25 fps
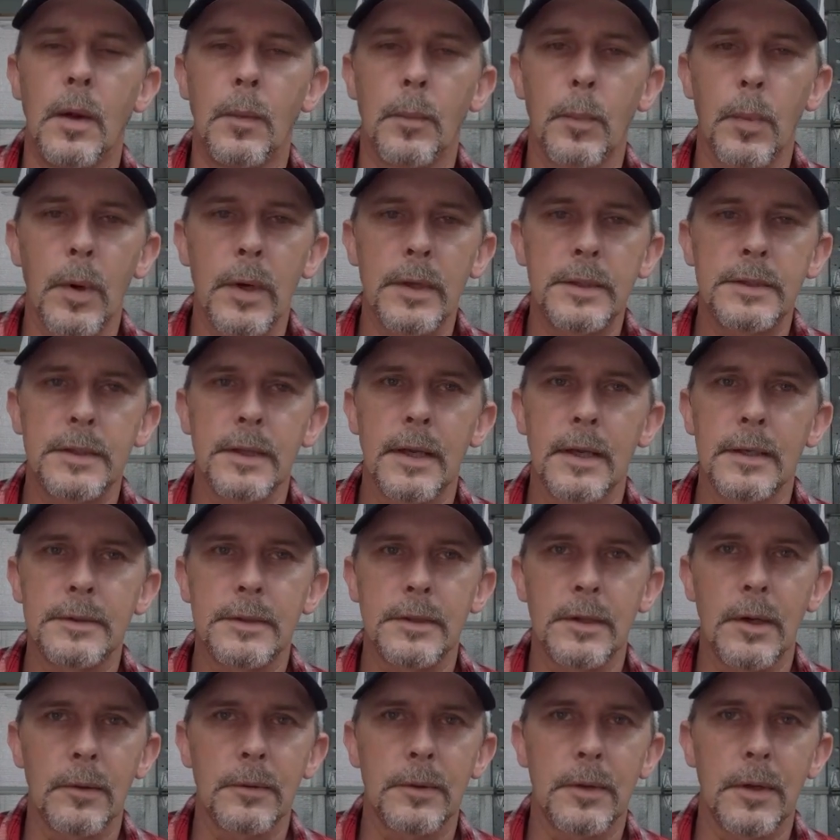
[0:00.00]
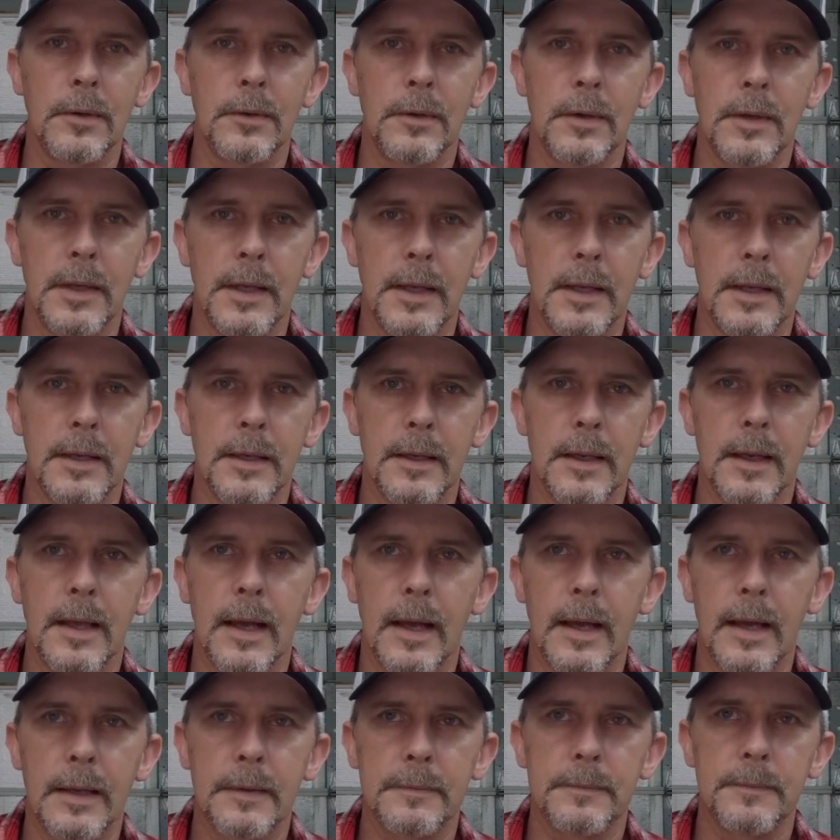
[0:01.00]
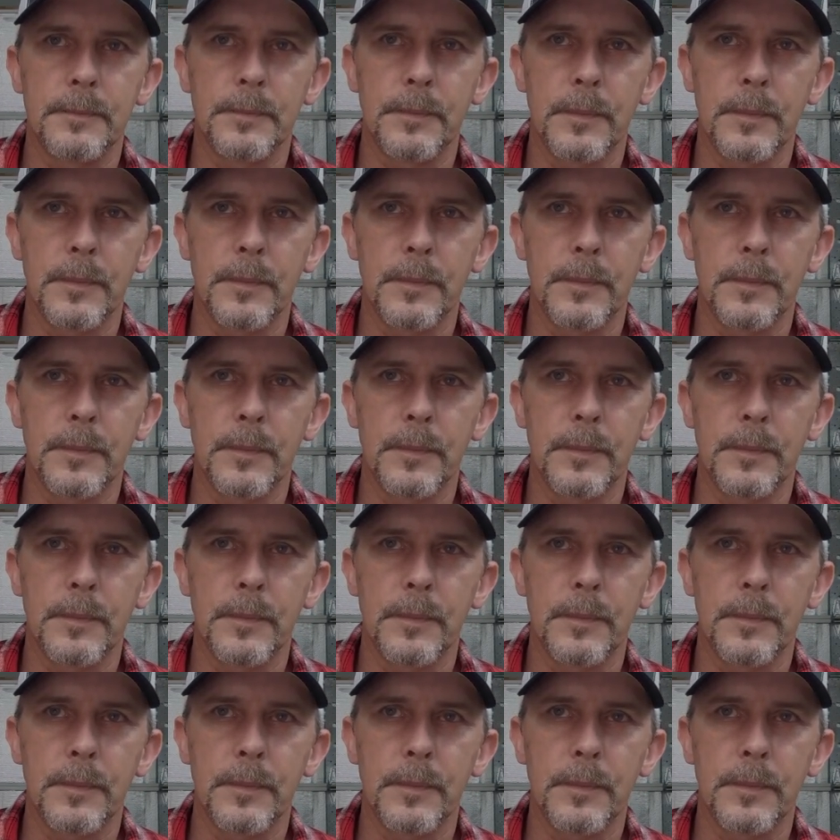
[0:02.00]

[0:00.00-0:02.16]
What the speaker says: Appreciate y'all tuning in tonight.